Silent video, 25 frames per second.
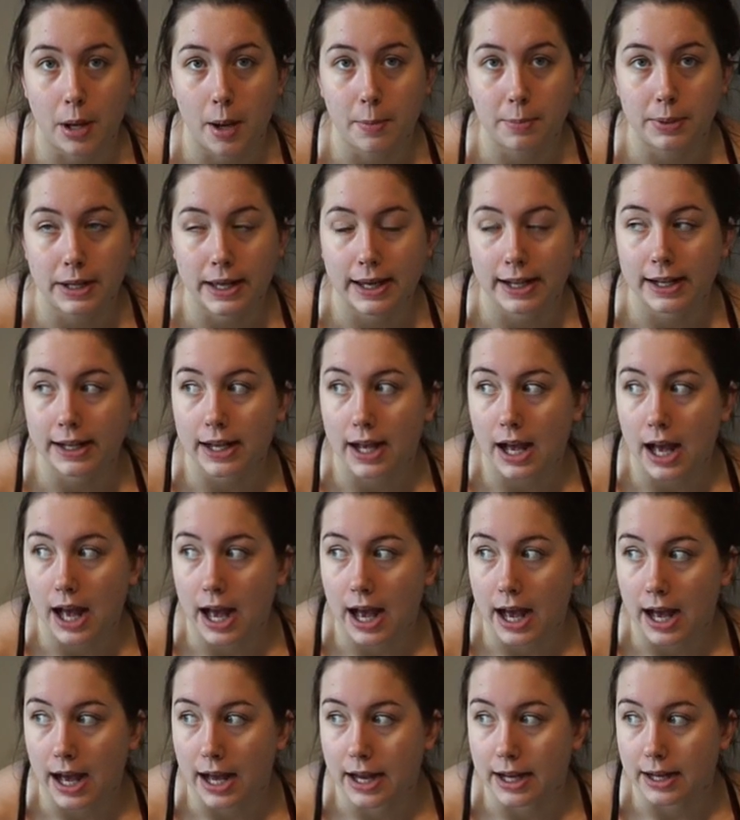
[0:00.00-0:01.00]
public,
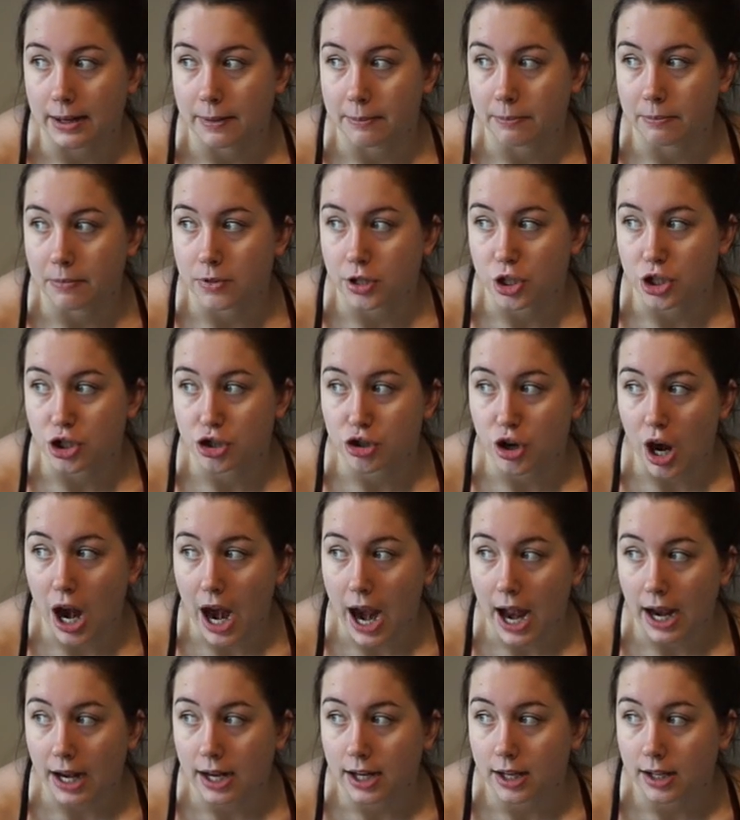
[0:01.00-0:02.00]
the
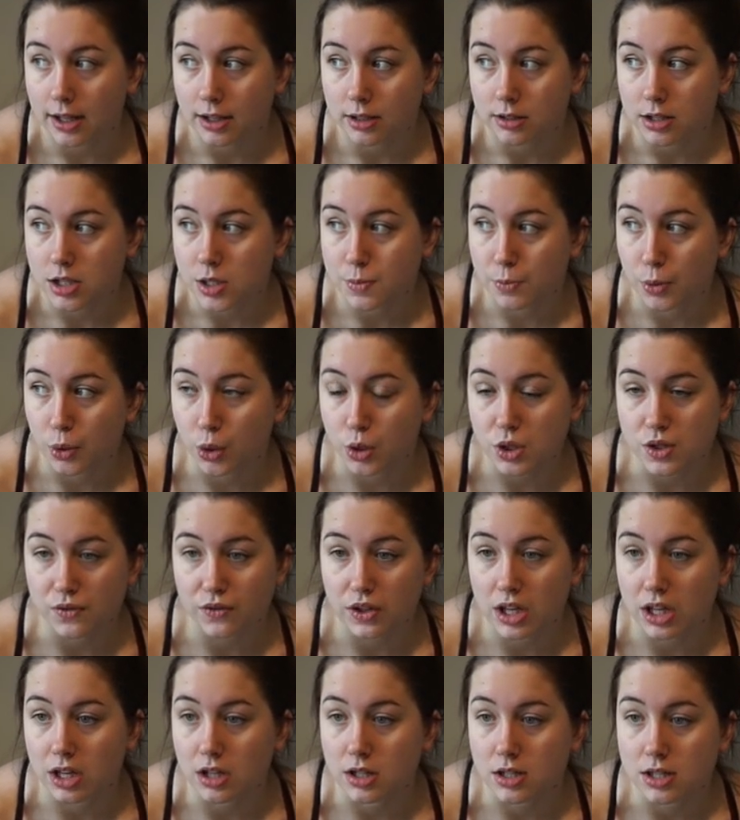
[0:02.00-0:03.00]
track, the sports
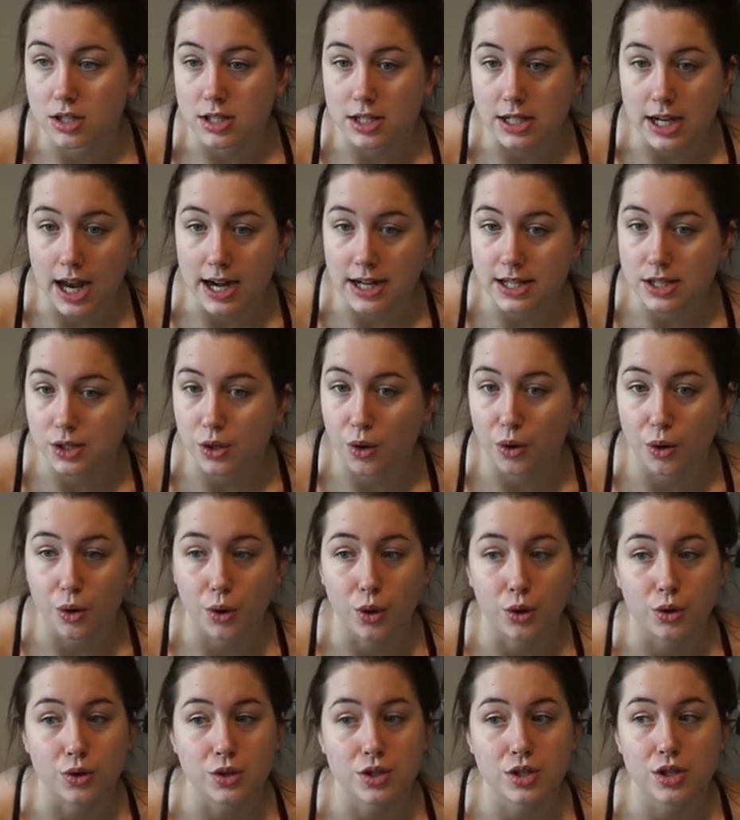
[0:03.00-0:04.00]
fields, the tennis
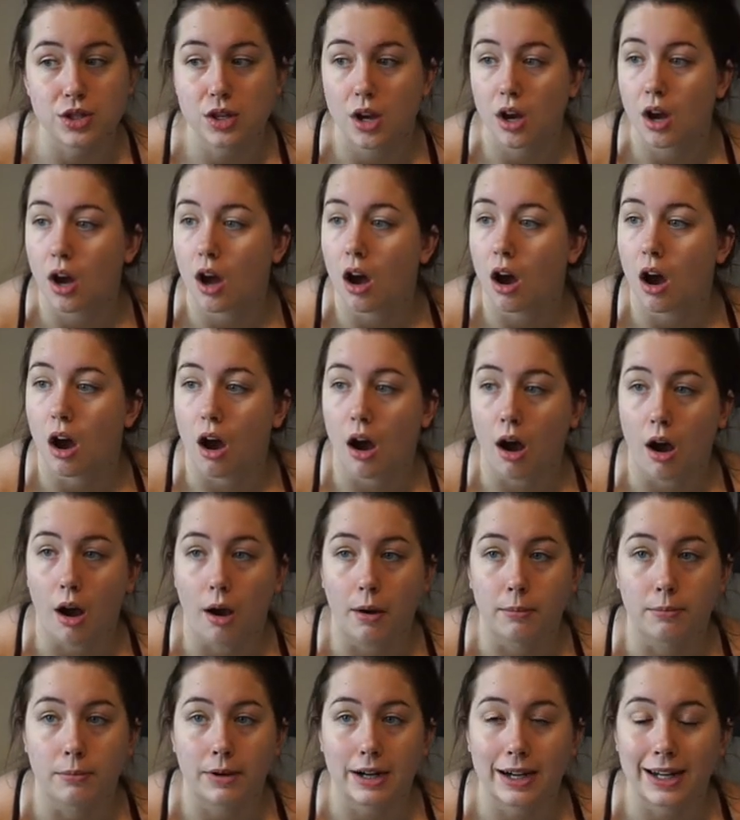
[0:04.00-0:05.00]
courts,
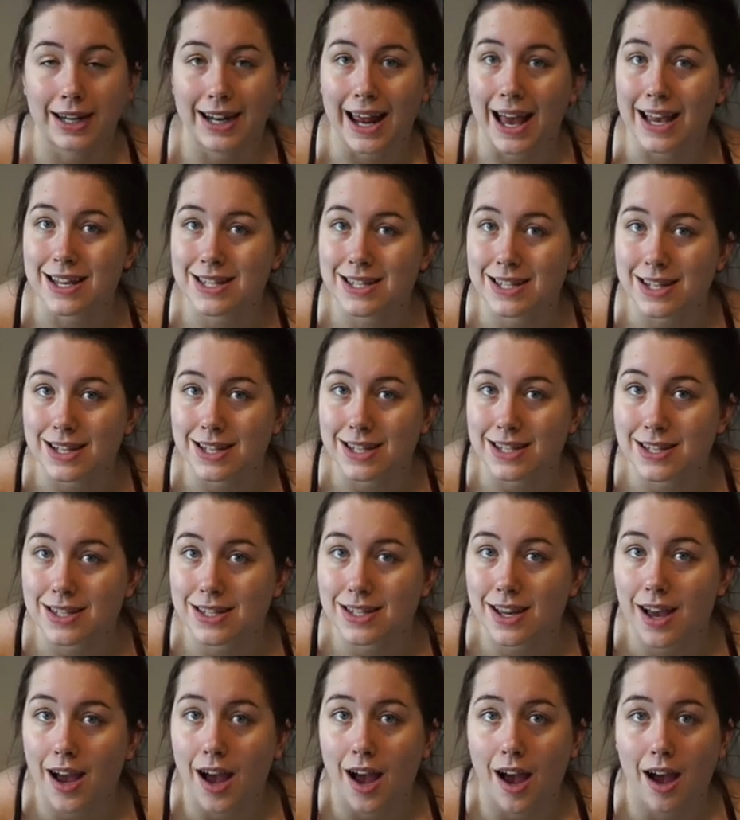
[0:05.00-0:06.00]

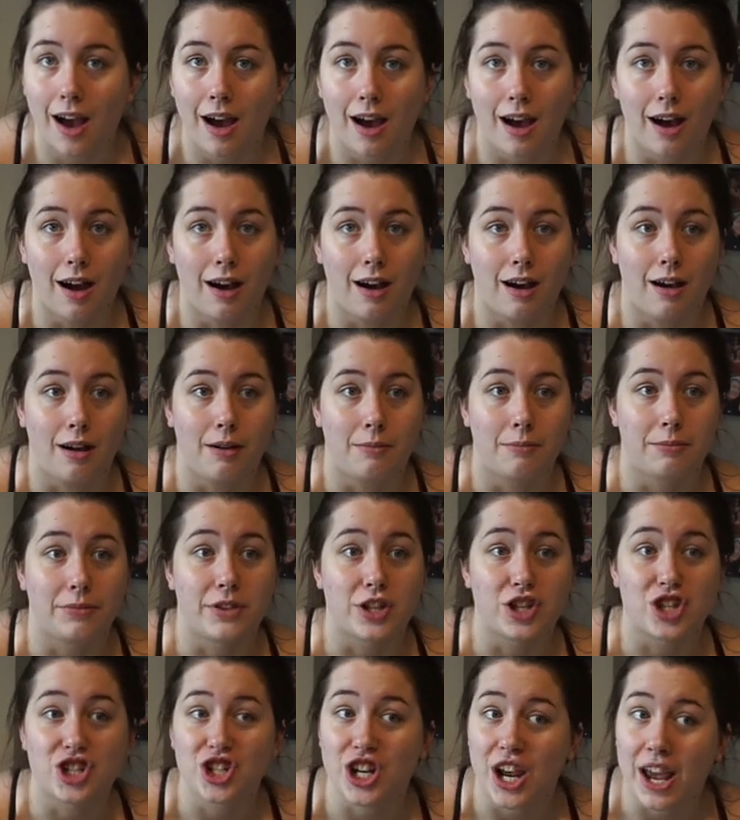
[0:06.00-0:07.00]
classes,
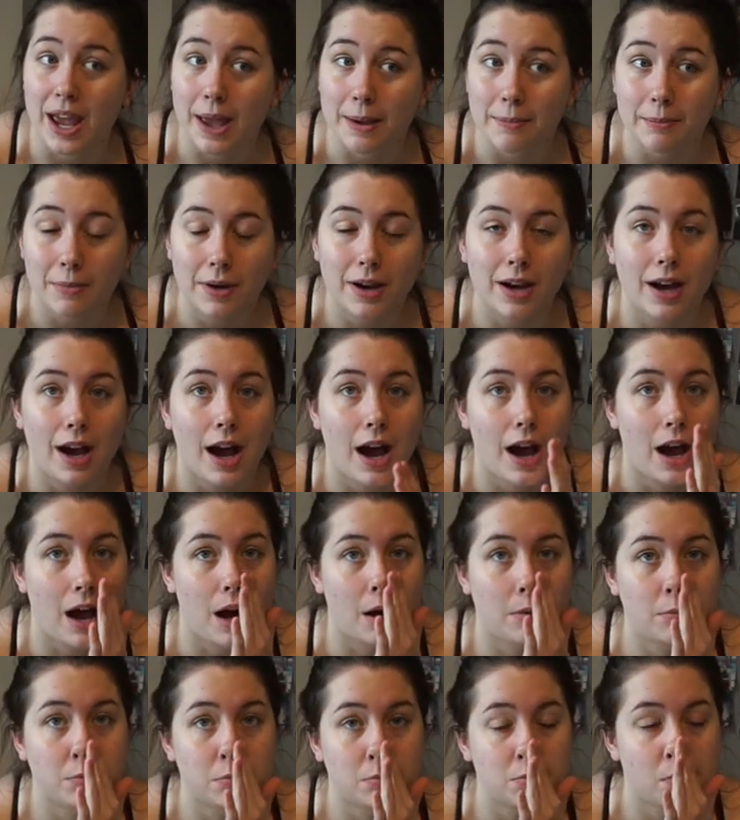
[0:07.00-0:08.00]
the gym,
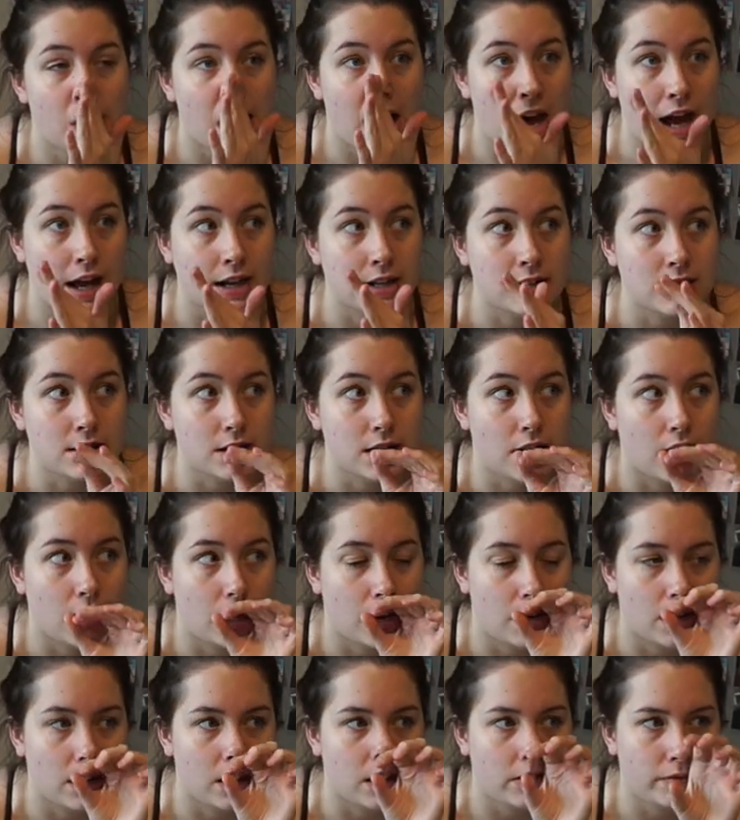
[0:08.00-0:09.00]
and
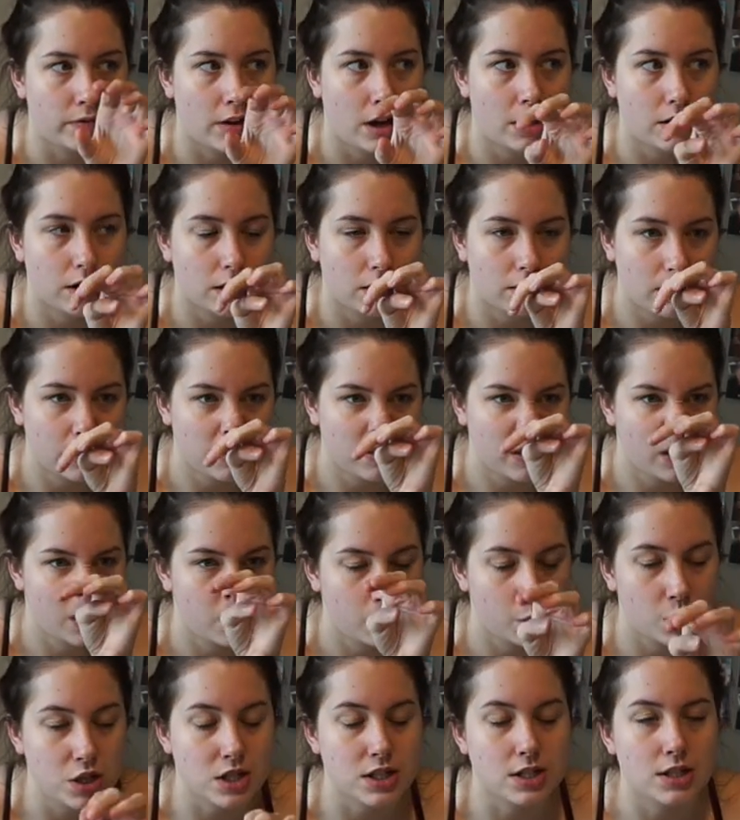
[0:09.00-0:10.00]

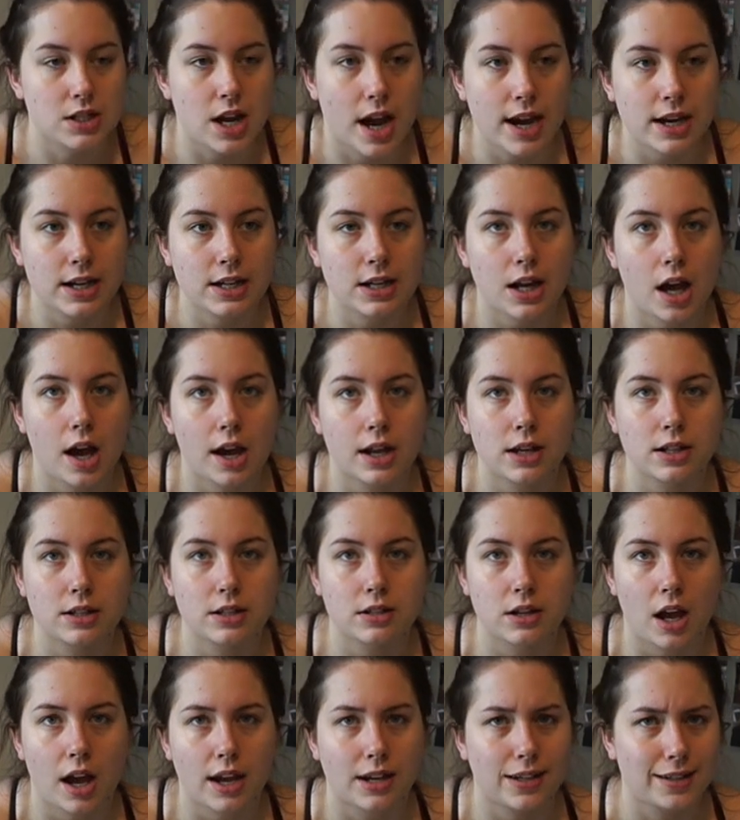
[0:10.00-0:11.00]
it was
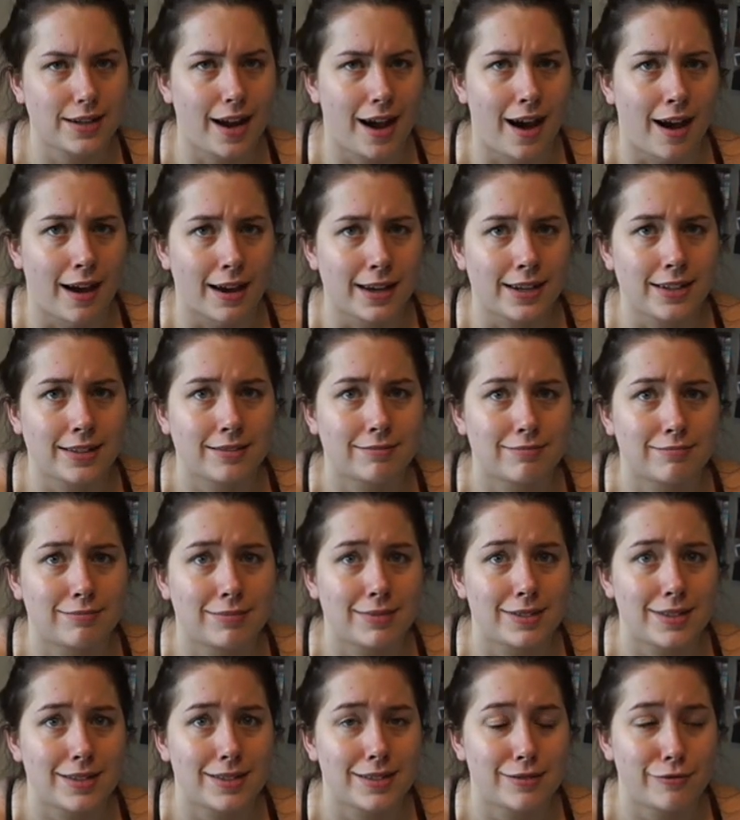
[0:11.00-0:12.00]
$99.99
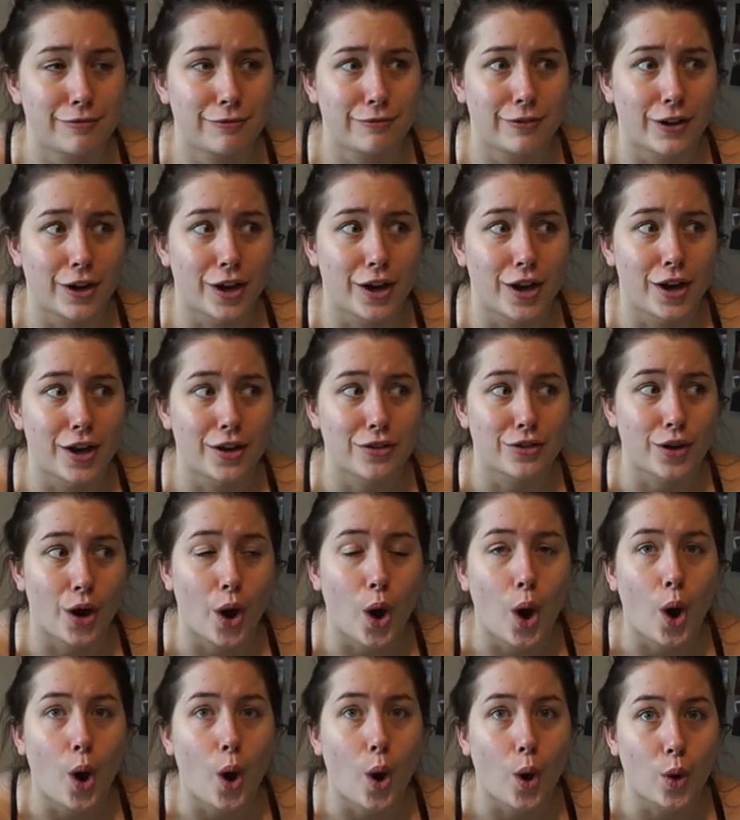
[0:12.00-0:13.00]
for the
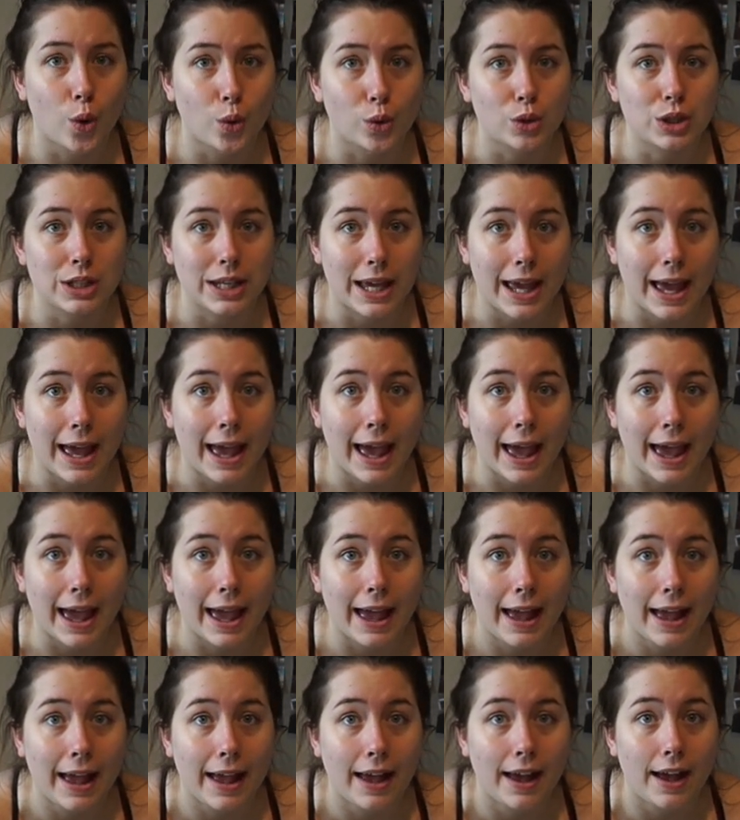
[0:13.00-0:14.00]
whole
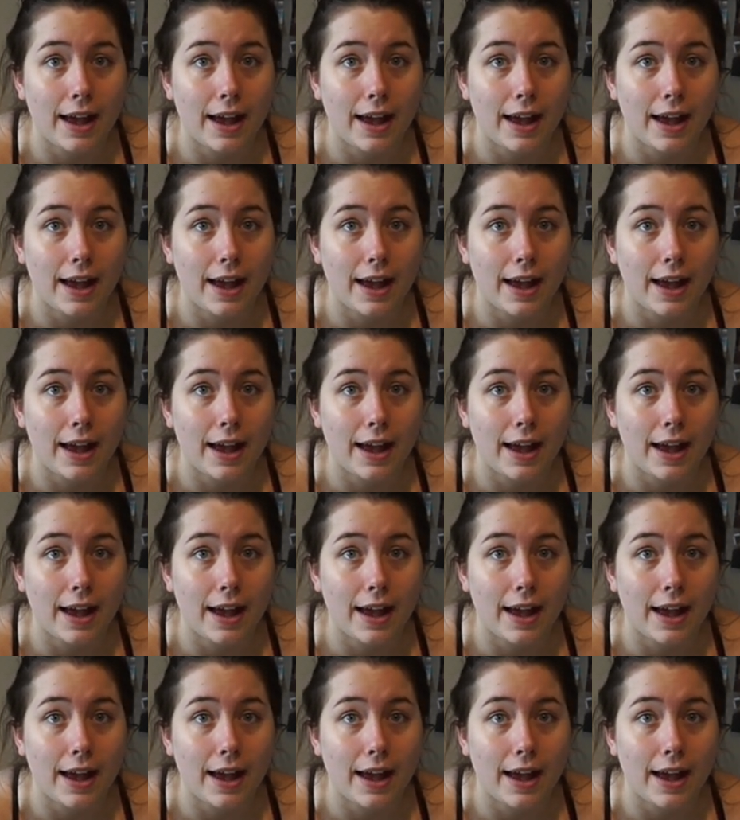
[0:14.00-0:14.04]
year